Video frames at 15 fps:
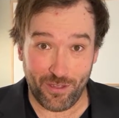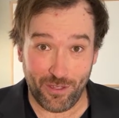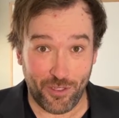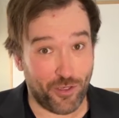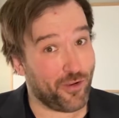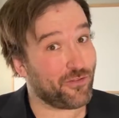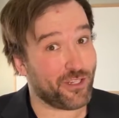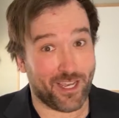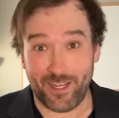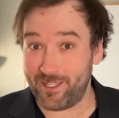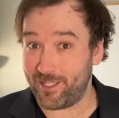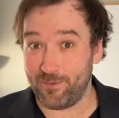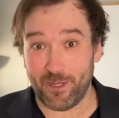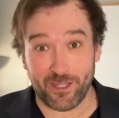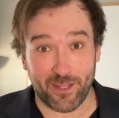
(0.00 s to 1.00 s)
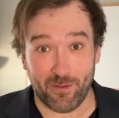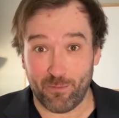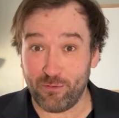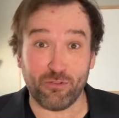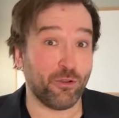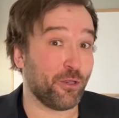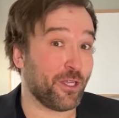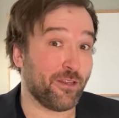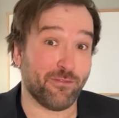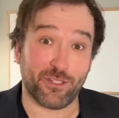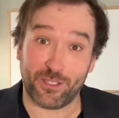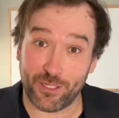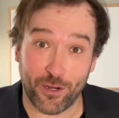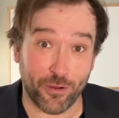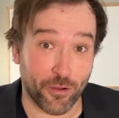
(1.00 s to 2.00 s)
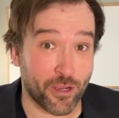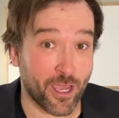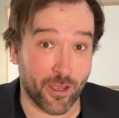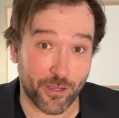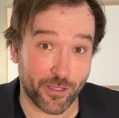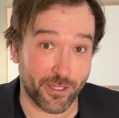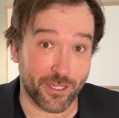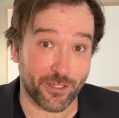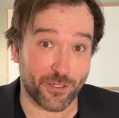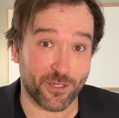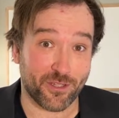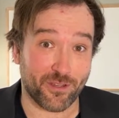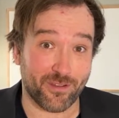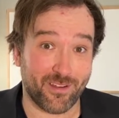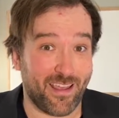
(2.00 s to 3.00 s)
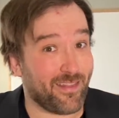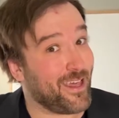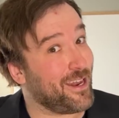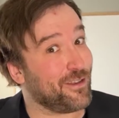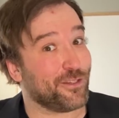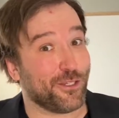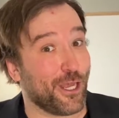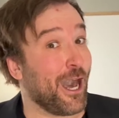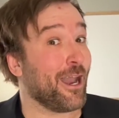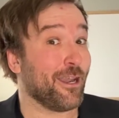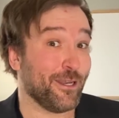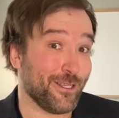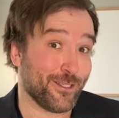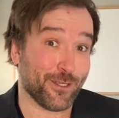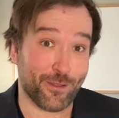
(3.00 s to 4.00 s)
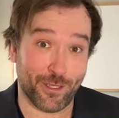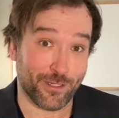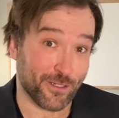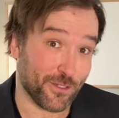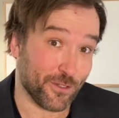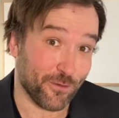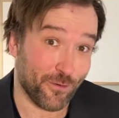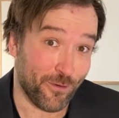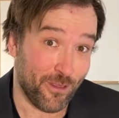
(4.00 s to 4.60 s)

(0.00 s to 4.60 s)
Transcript: You have to estimate them before you can even start your calculation, and that is not an easy thing to do.